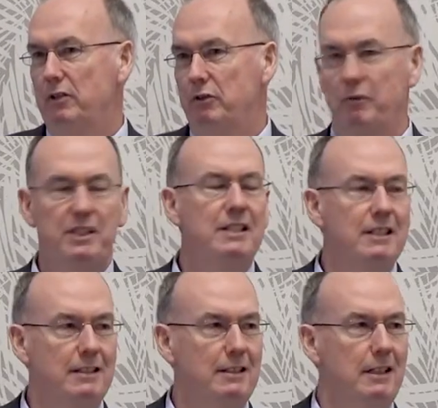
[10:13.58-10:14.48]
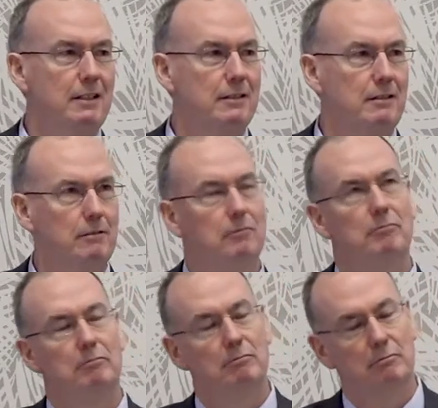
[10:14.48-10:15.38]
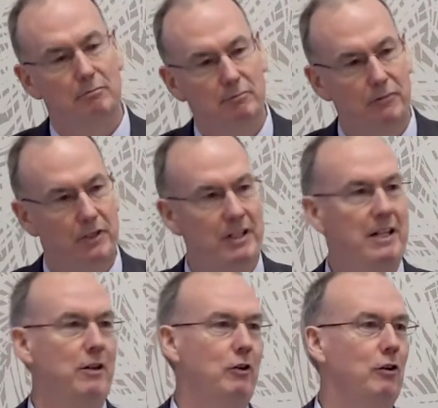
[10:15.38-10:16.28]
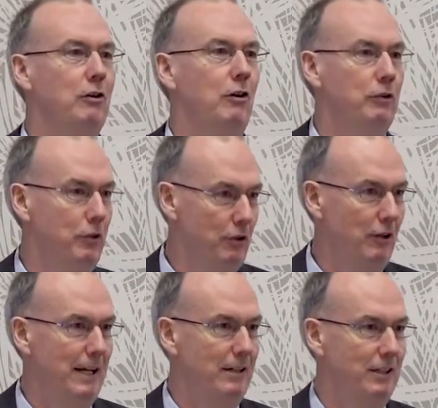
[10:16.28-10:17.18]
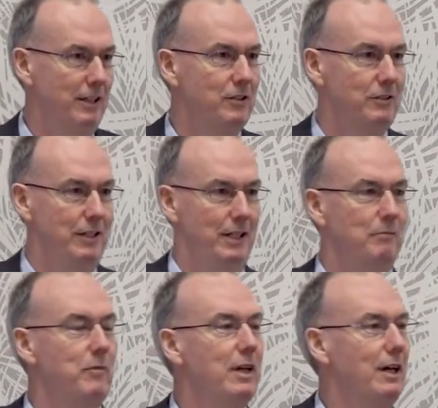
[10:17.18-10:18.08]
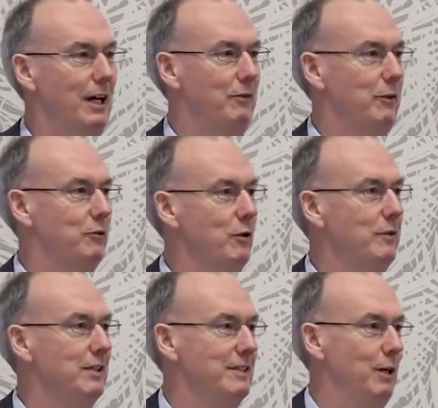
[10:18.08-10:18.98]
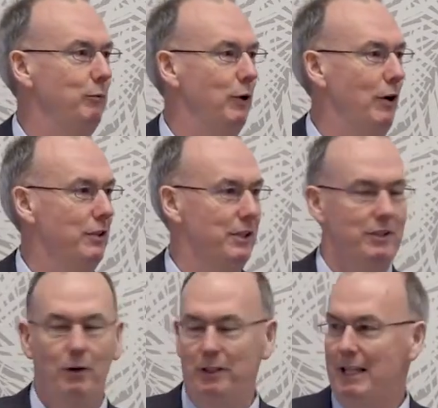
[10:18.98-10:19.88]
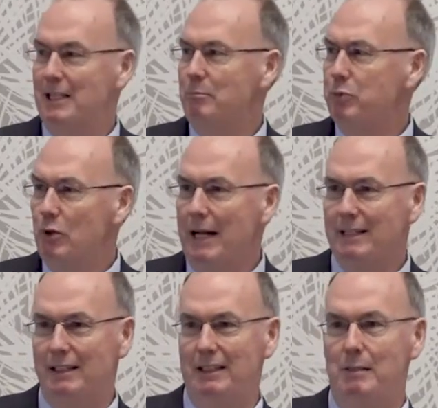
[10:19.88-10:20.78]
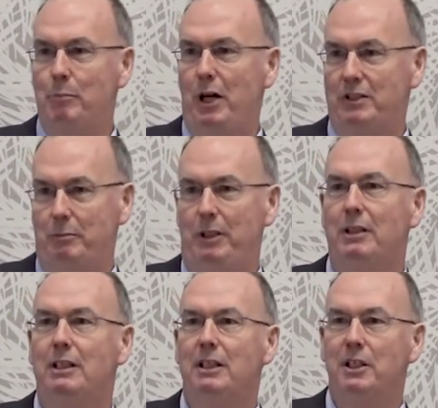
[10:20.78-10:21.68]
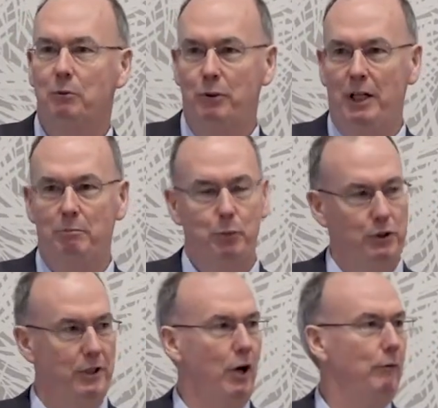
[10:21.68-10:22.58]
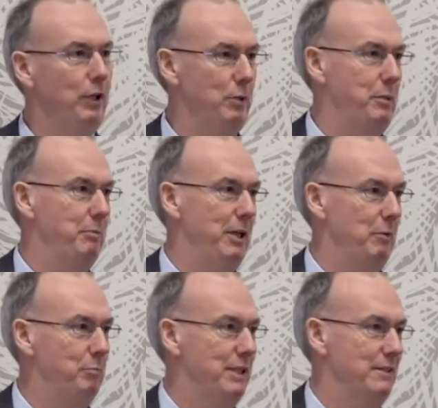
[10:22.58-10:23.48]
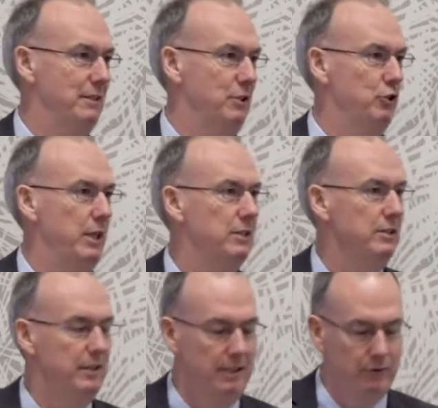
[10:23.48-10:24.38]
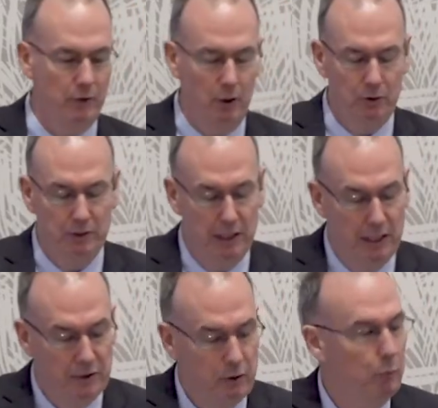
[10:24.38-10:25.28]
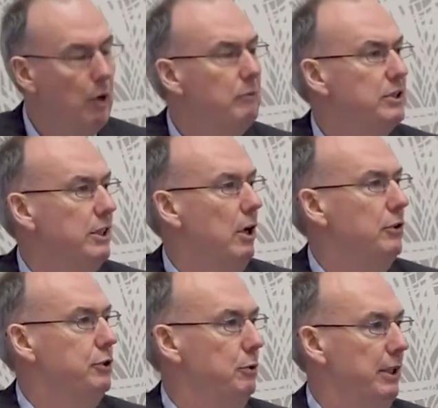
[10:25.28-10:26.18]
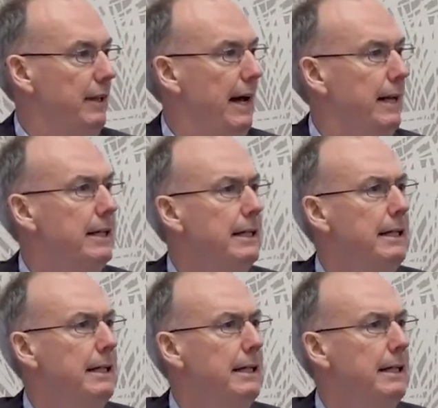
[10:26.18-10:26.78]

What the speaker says: So if it didn't exist, you'd need another lane on the interstate. And if you've driven in South Florida, you'd know that that's practically impossible without putting an awful lot of people out of business adjacent to these roads. So we're obviously not doing that.